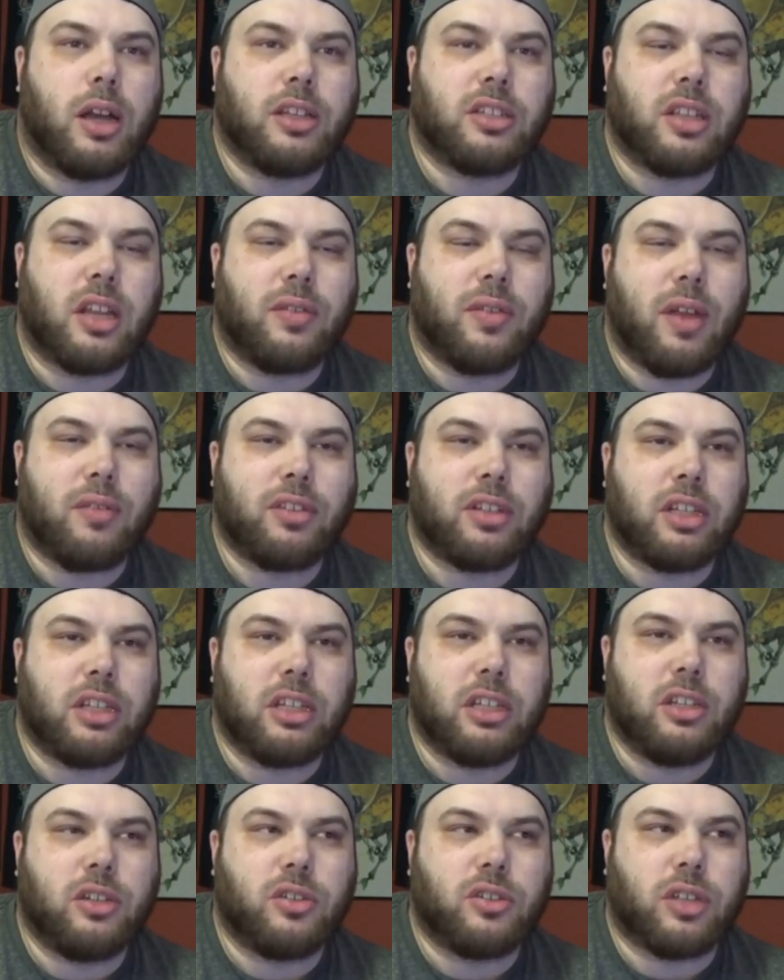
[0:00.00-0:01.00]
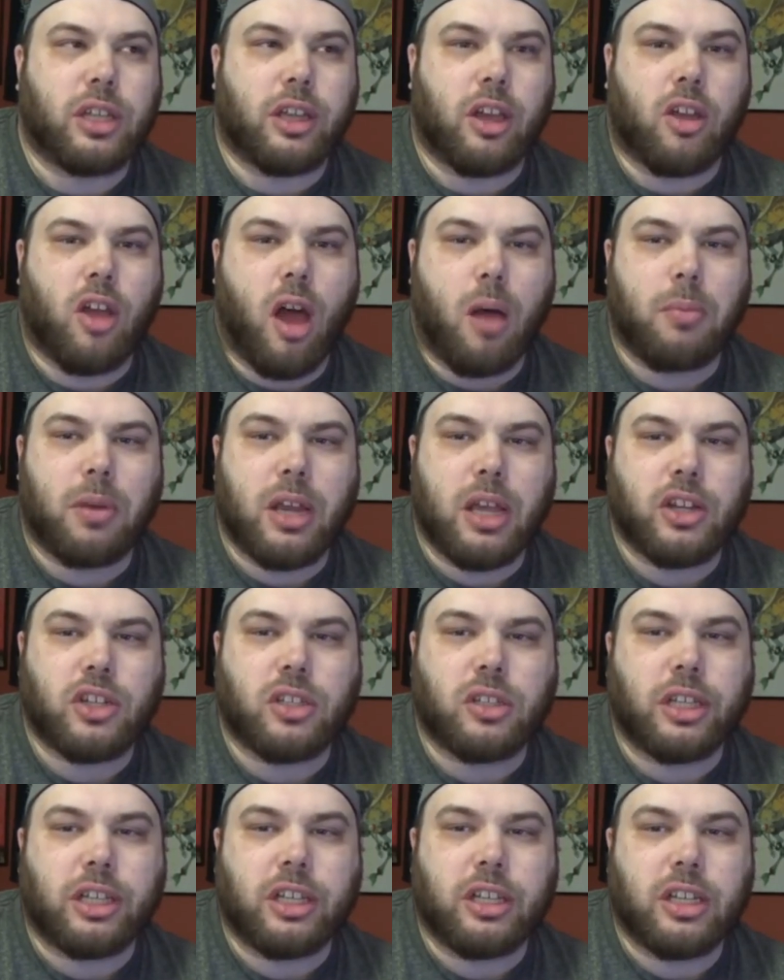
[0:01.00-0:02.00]
instead of having to use like a
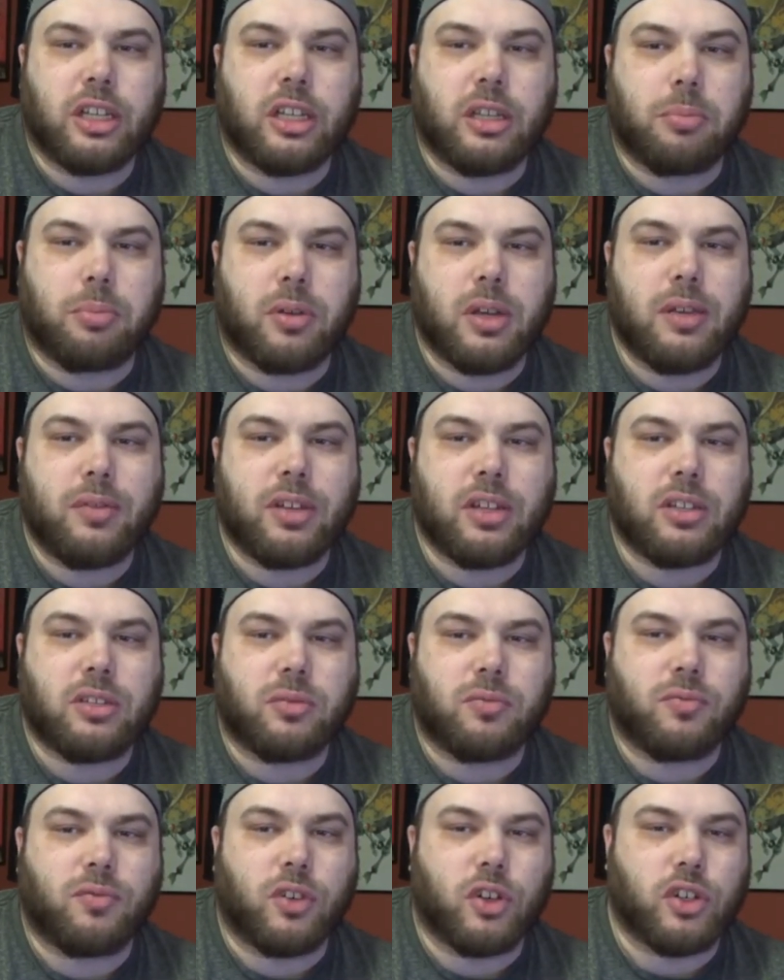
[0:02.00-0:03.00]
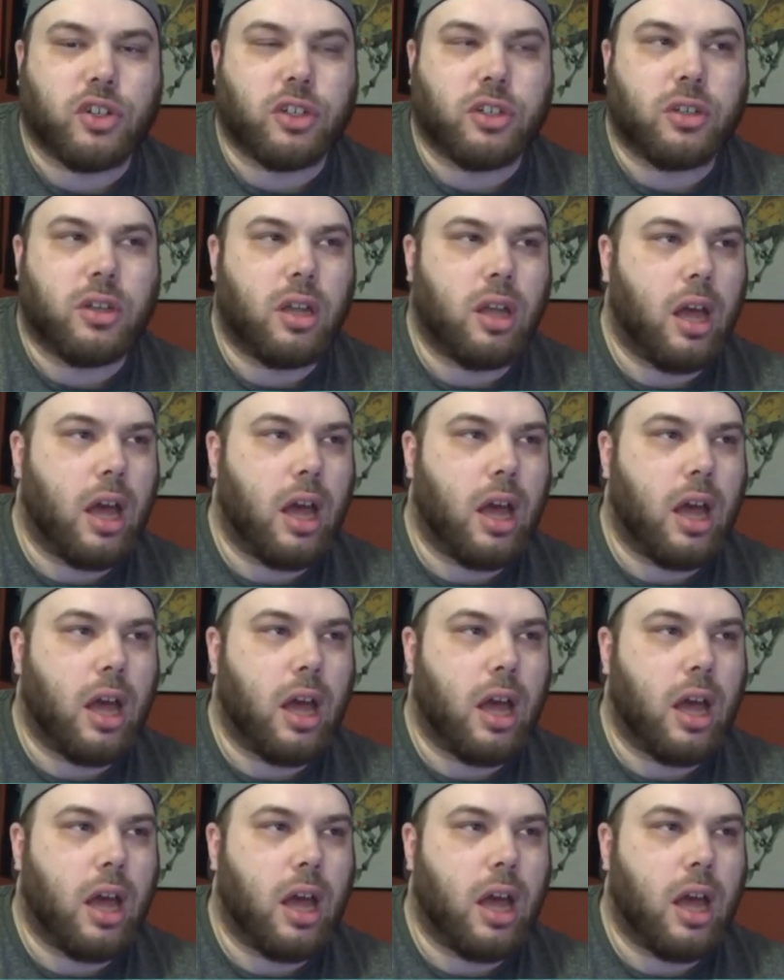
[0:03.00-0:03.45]
combination like you did in the previous version,